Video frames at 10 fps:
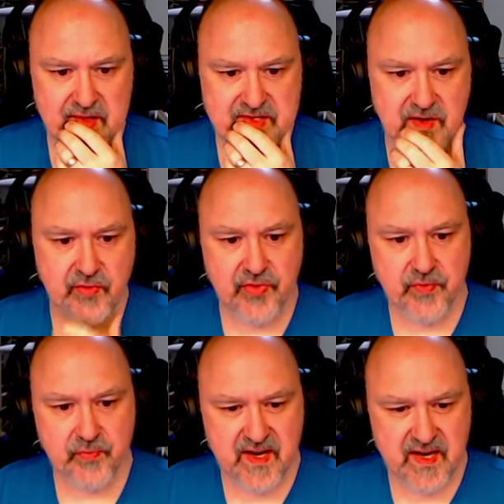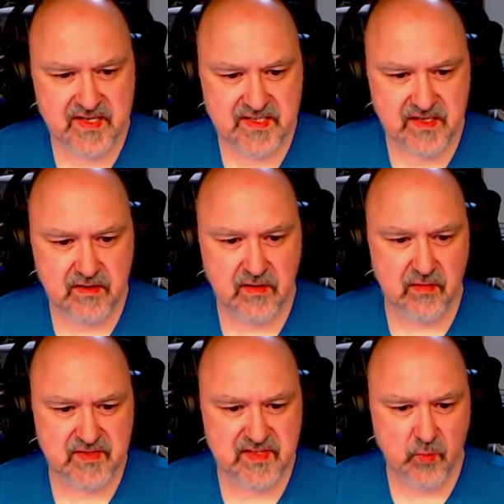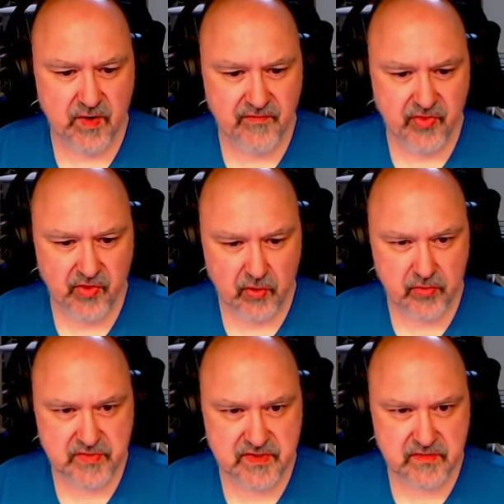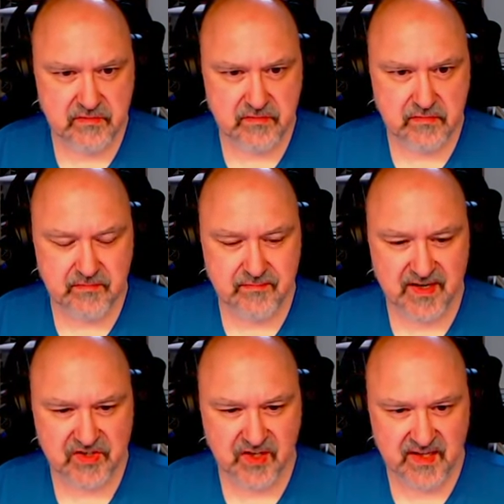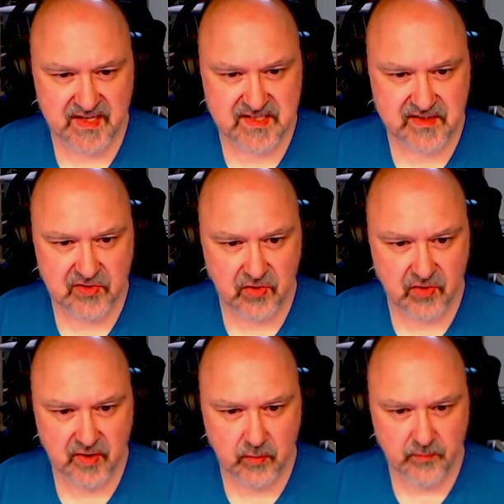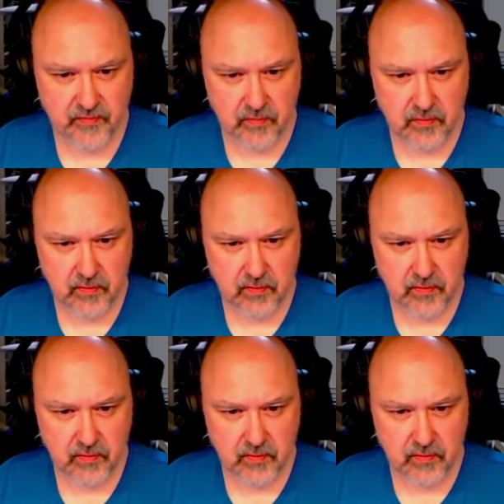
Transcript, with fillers: So three is in, oh, it's in one of those. Actually, that's not helpful.